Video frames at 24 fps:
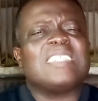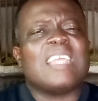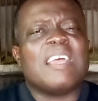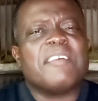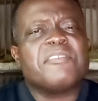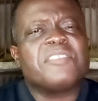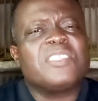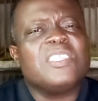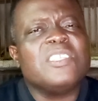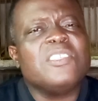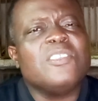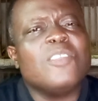
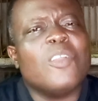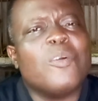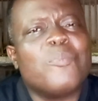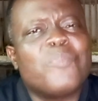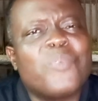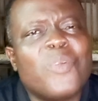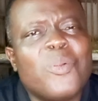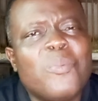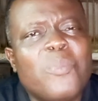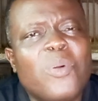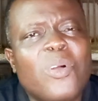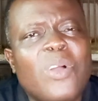I've seen your
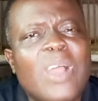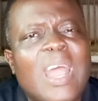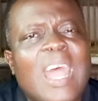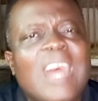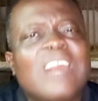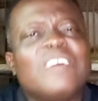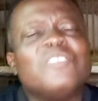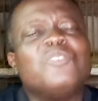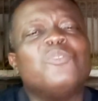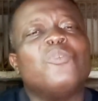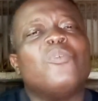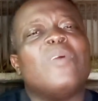promo,
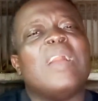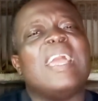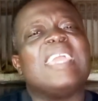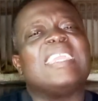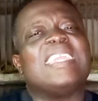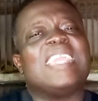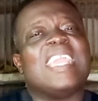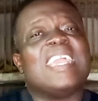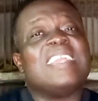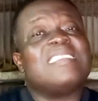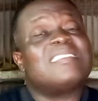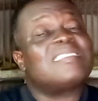how do I
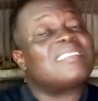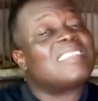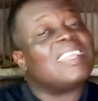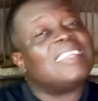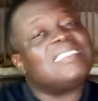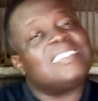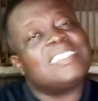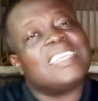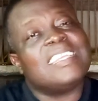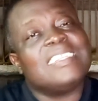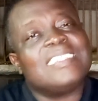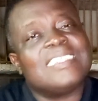get
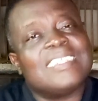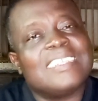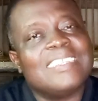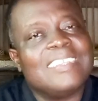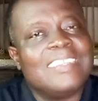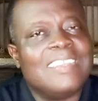started?